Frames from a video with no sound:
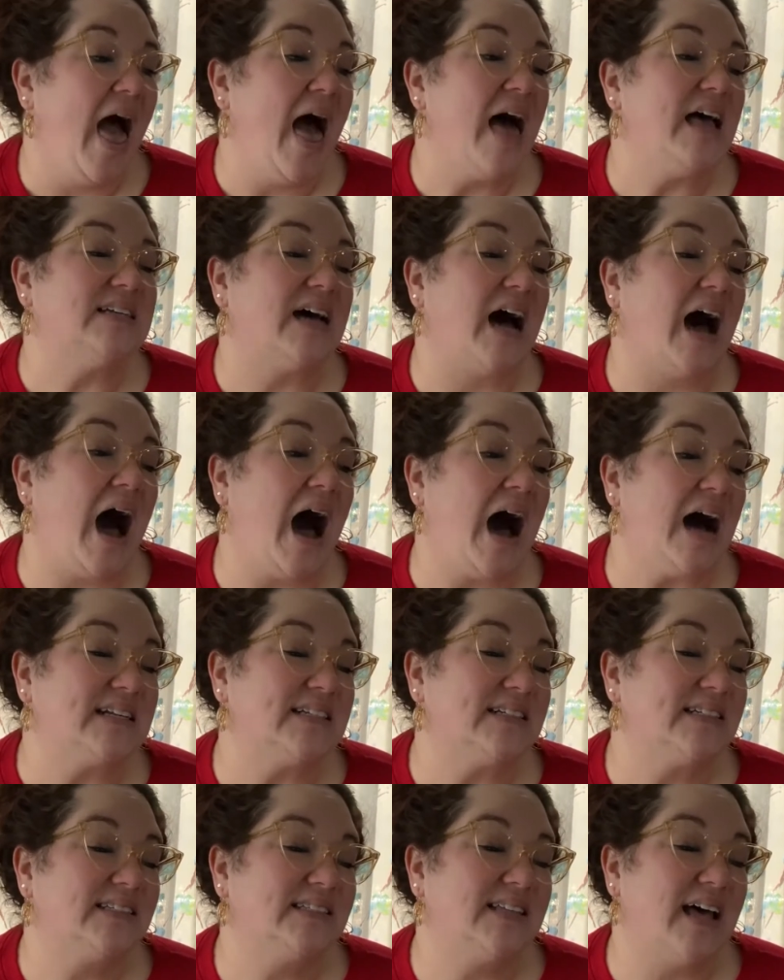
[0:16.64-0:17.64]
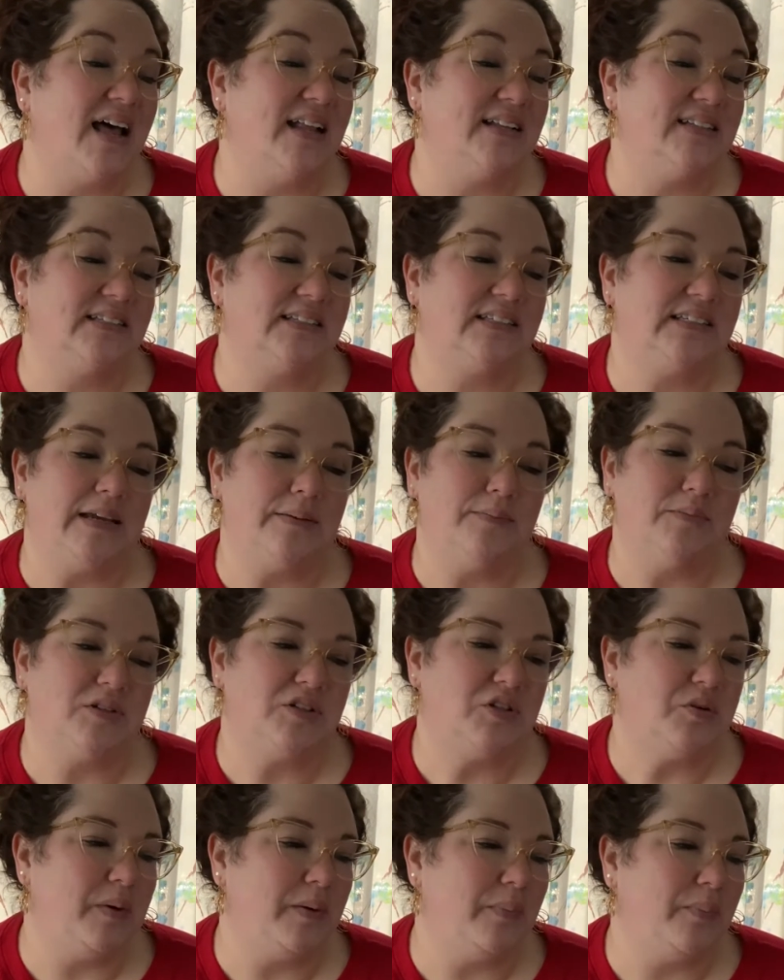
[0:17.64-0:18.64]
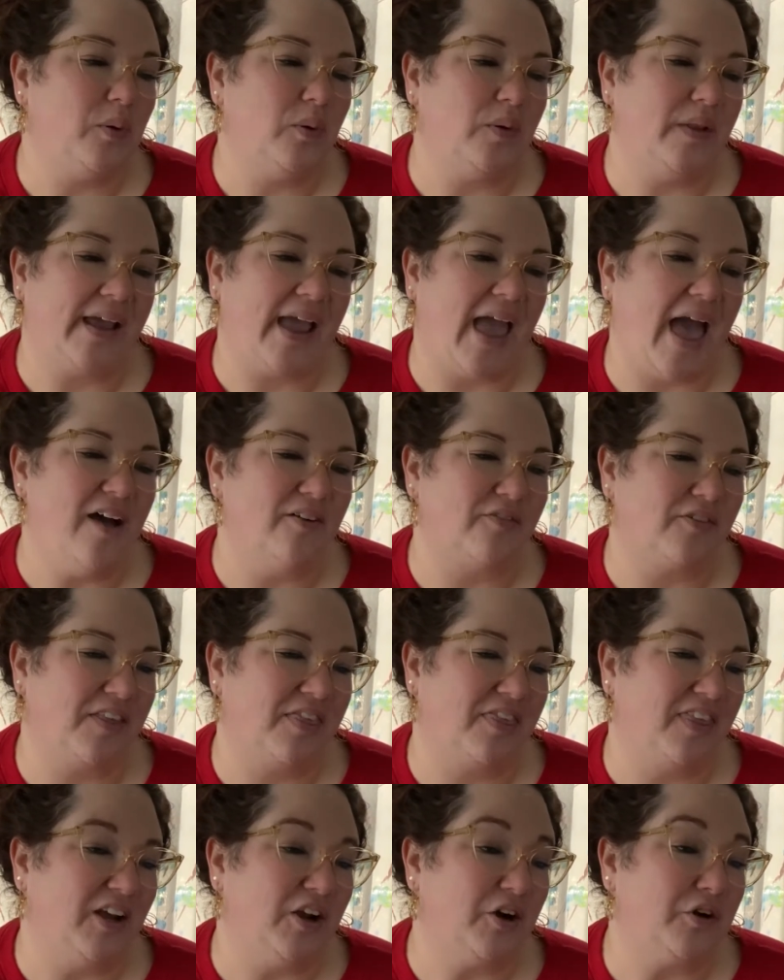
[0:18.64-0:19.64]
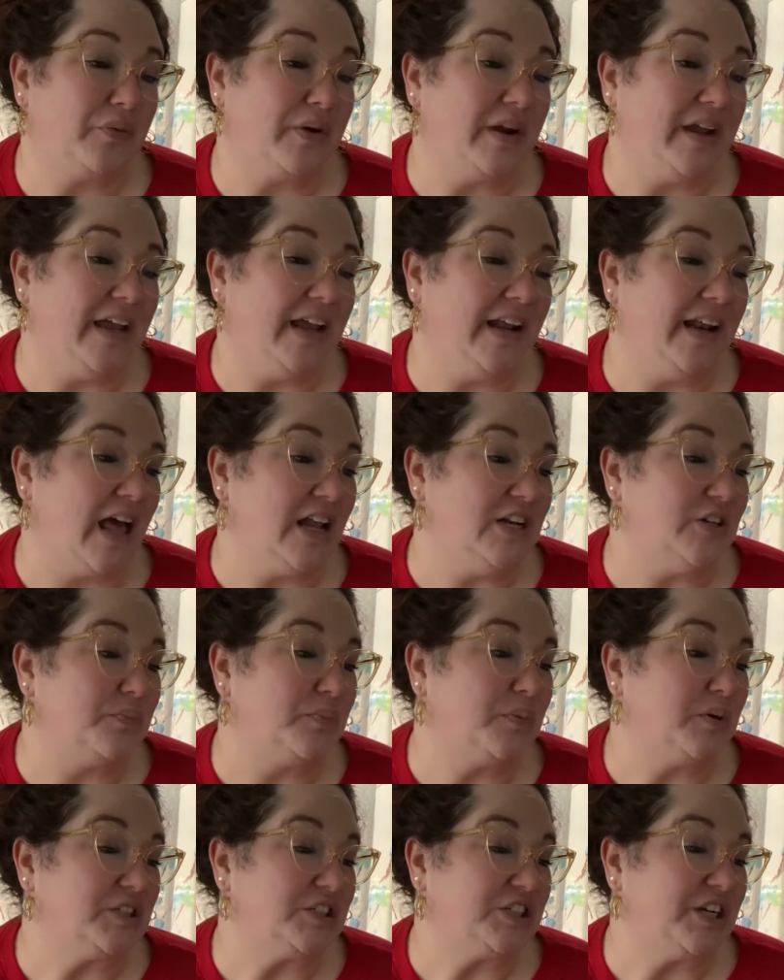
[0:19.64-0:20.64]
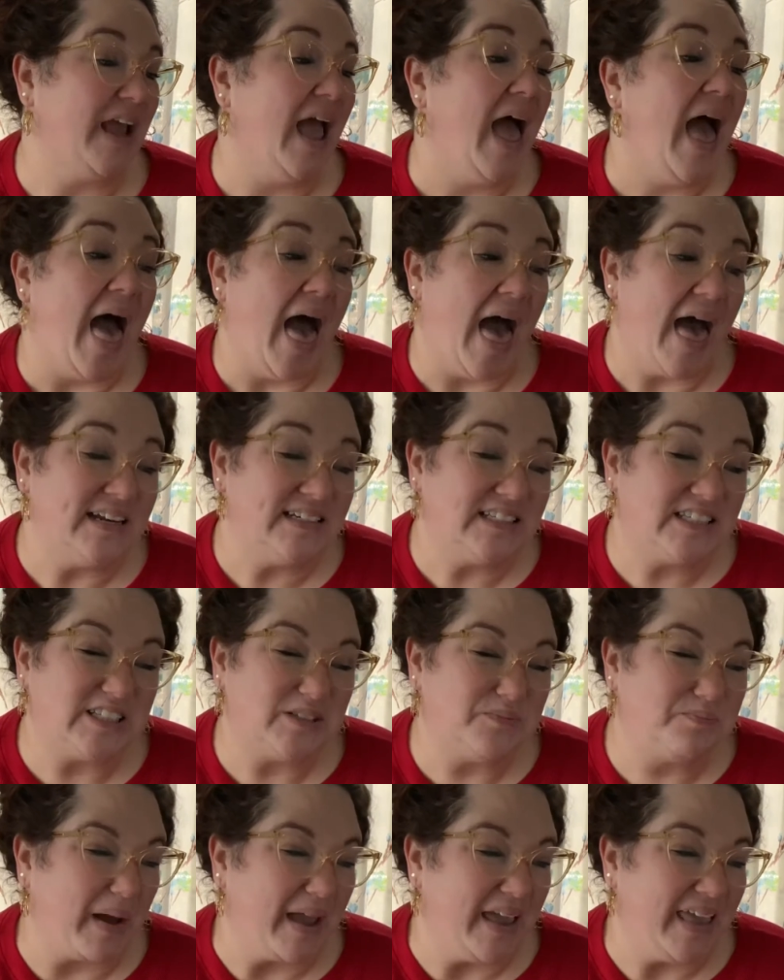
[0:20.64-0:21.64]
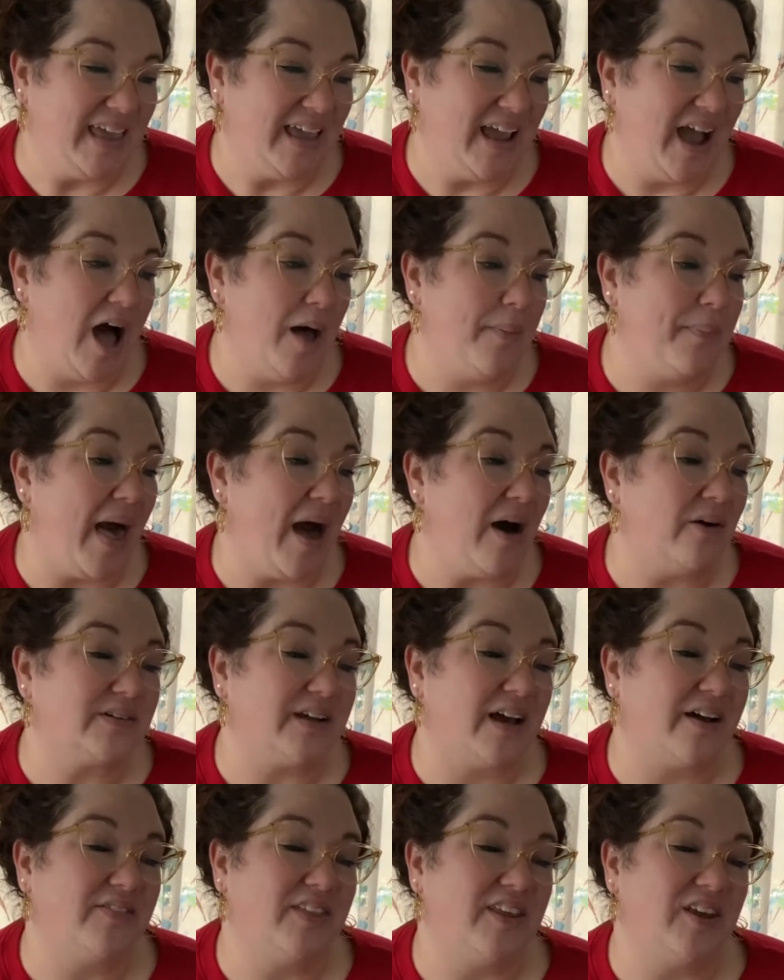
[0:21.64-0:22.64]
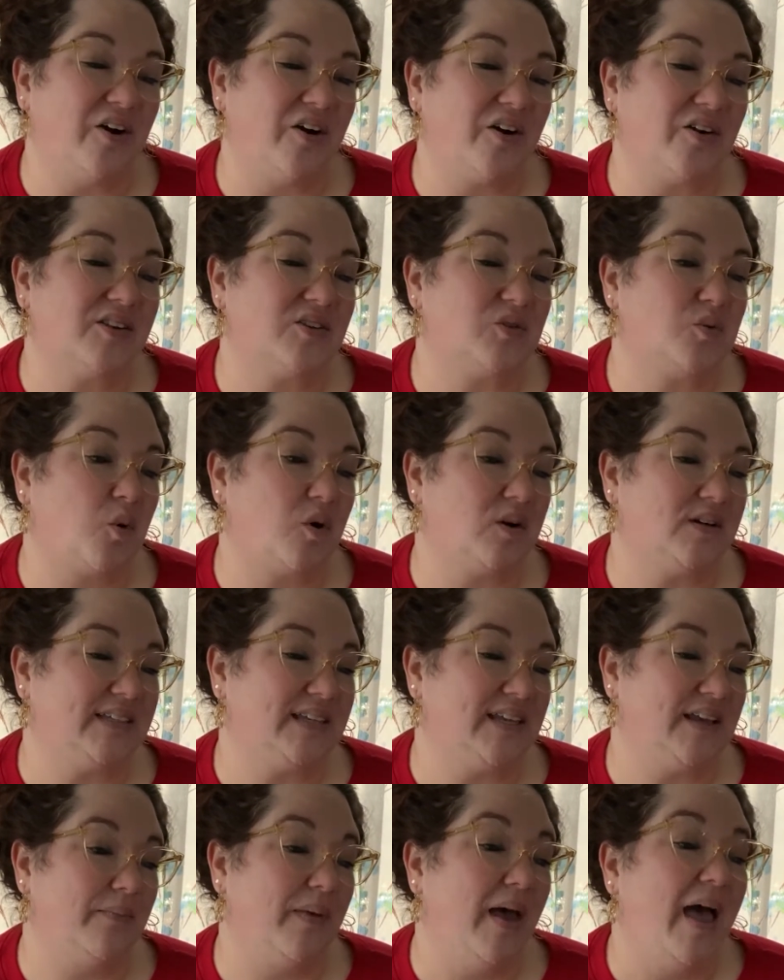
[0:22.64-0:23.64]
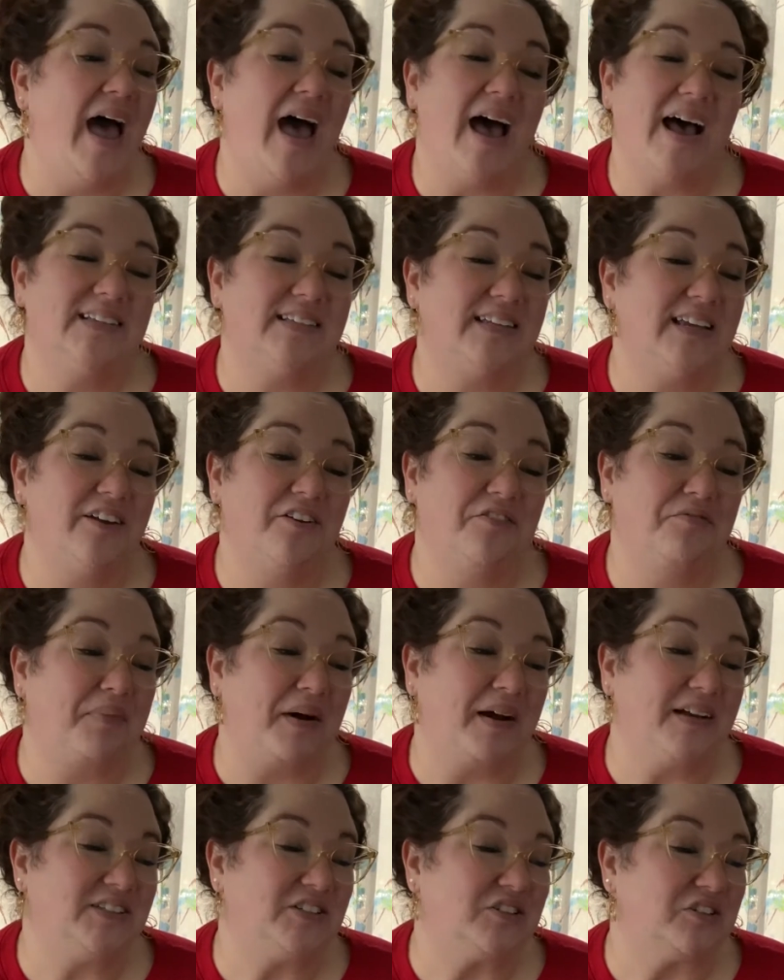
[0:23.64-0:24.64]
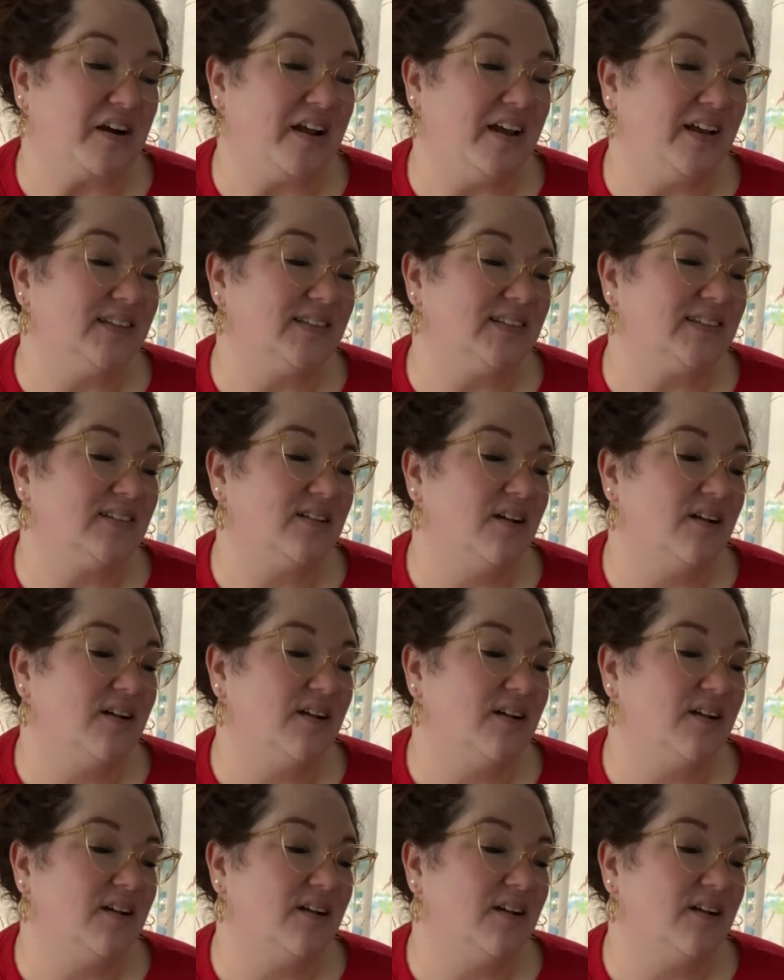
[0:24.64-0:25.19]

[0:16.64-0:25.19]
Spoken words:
and a hot sun seemed to be pulling everything green and bushy and spiky up out of the earth towards him, as if by strings.